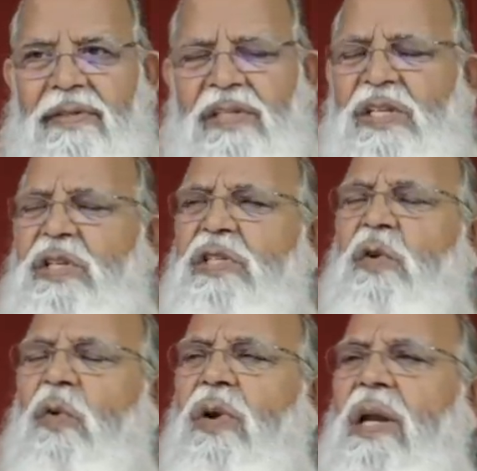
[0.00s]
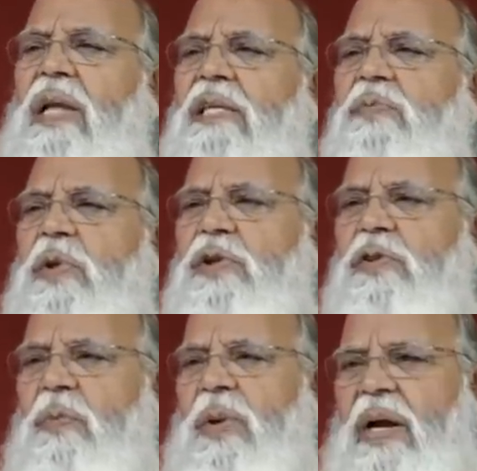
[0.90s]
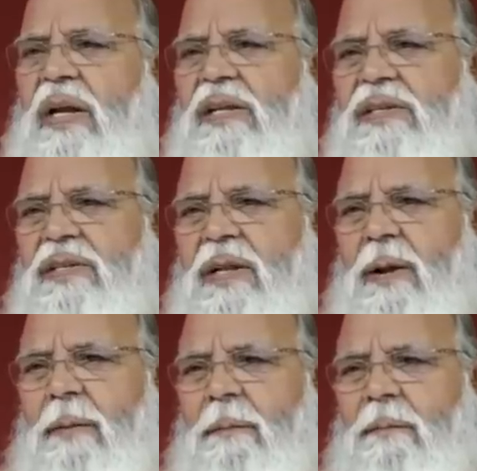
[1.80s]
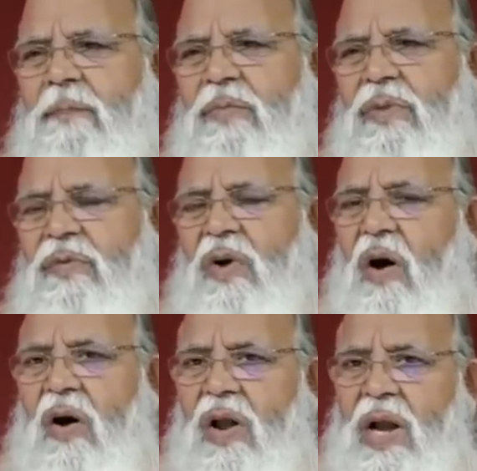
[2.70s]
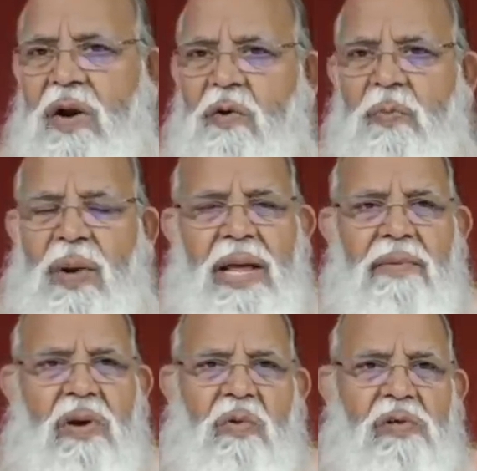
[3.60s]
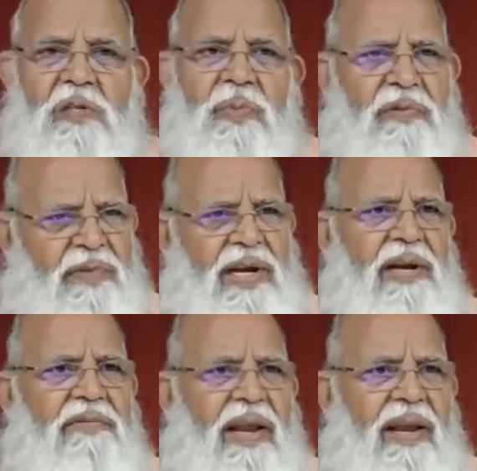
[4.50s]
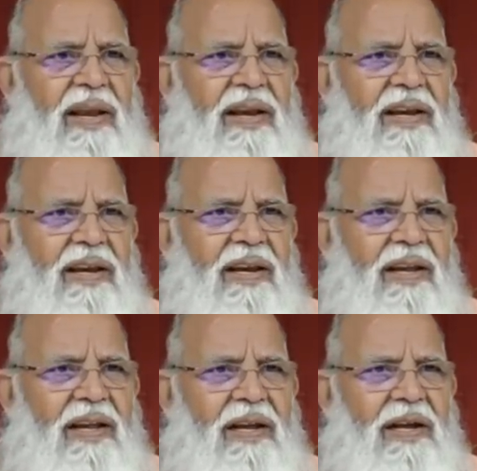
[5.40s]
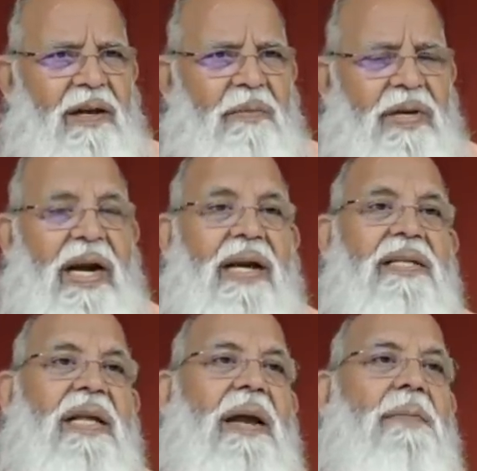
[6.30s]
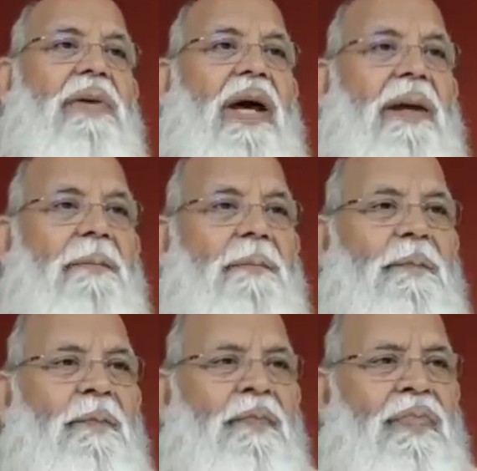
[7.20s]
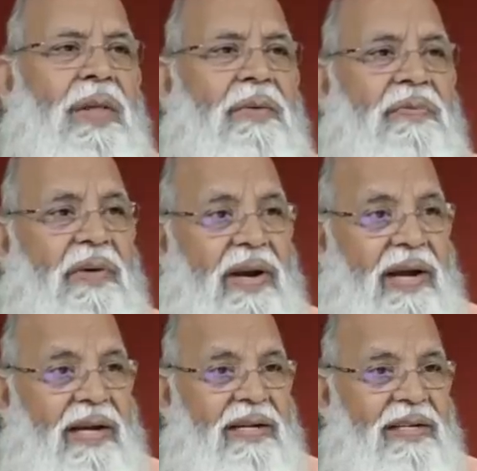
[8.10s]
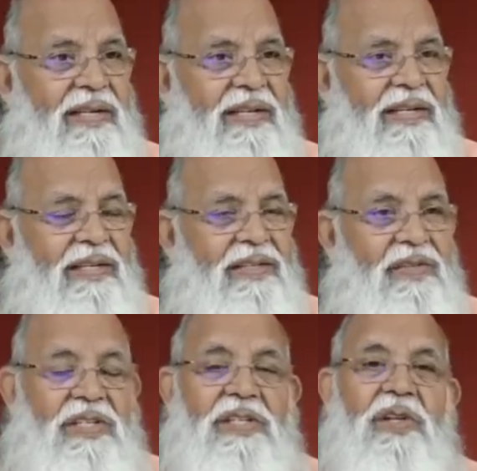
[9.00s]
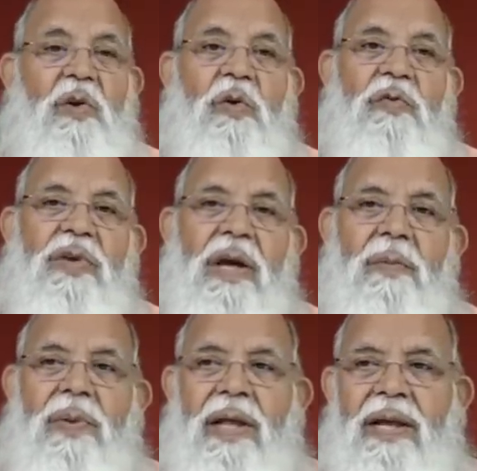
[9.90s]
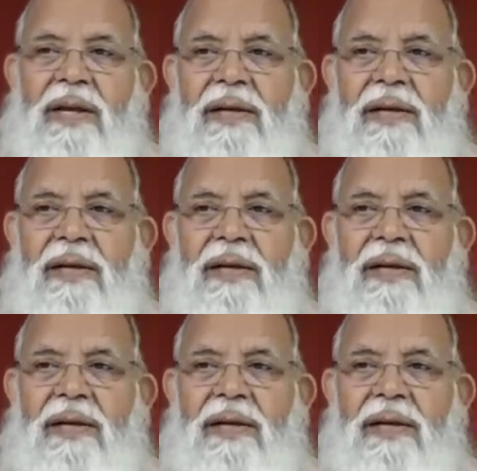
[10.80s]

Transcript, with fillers: This is the only spiritual practice. We all have to play our roles perfectly well. But at the same time, never forget this is the role we are playing.